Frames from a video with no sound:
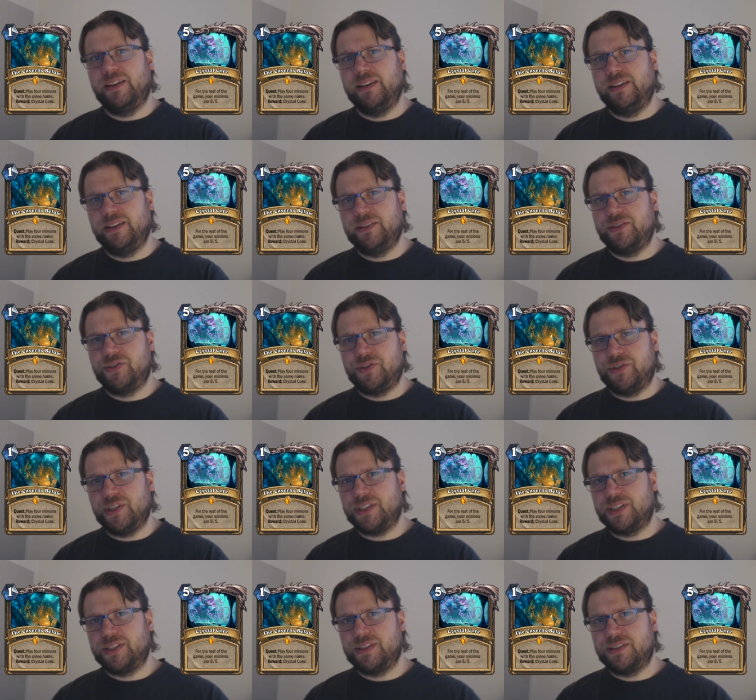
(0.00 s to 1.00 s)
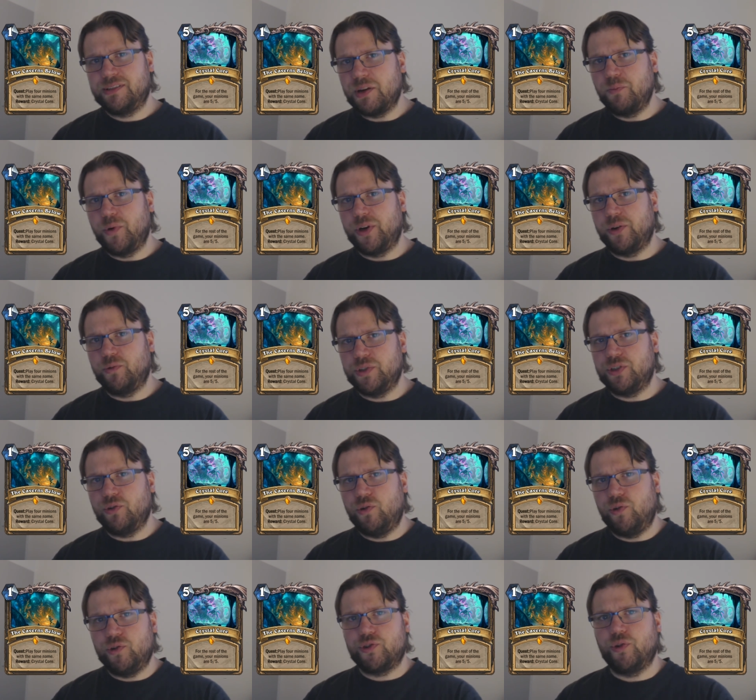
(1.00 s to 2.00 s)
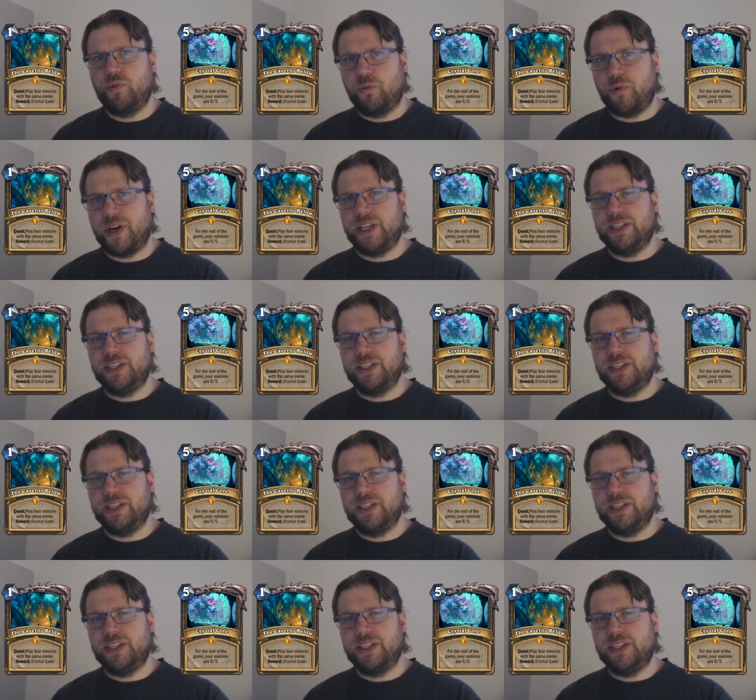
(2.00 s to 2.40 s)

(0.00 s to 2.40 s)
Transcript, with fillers: it's just someone who's also running,